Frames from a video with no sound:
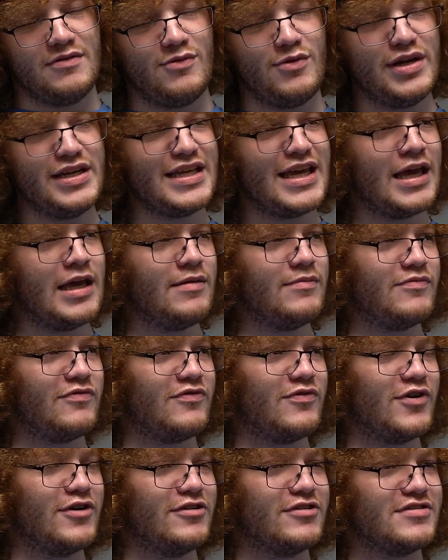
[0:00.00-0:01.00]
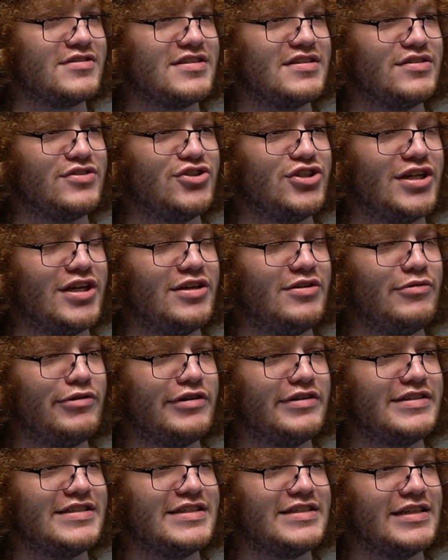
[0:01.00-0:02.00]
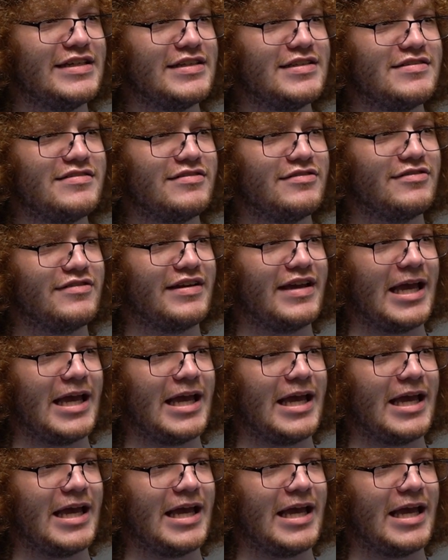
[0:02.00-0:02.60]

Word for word: What came first, January sixth or